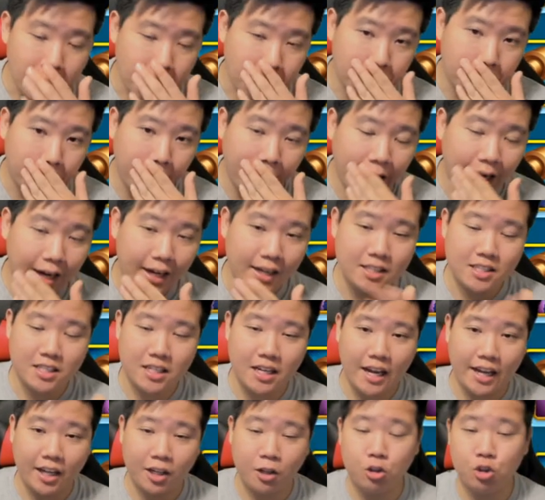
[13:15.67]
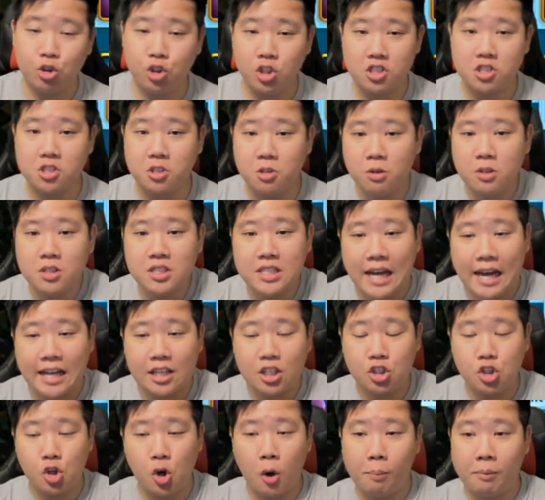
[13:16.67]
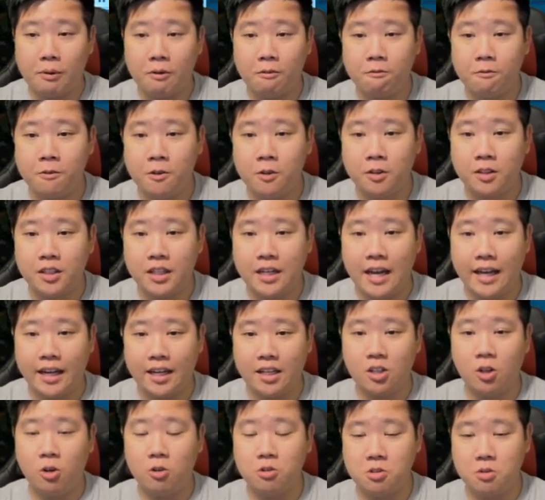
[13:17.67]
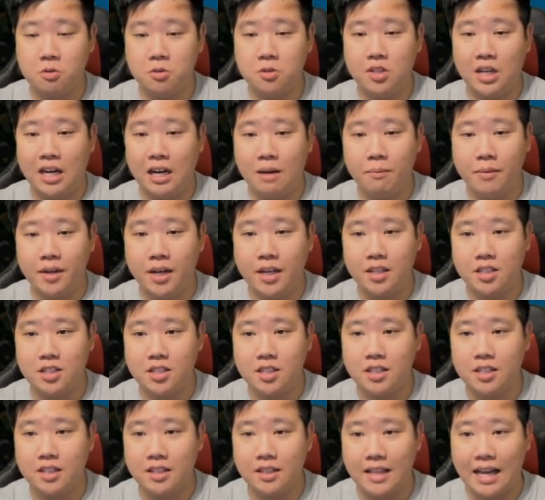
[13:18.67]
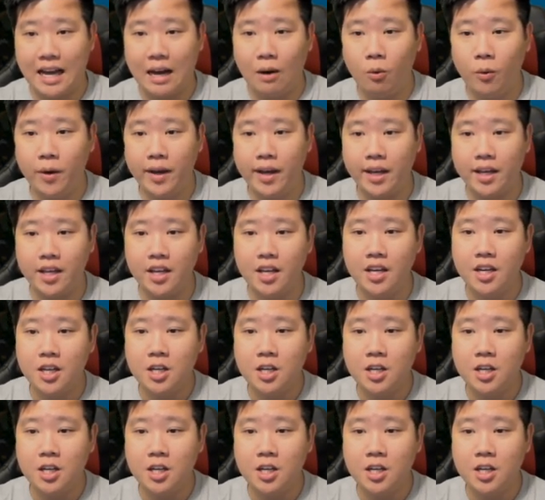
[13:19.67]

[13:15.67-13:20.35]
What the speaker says: but I could just use that in the open field and I can also dominate that way.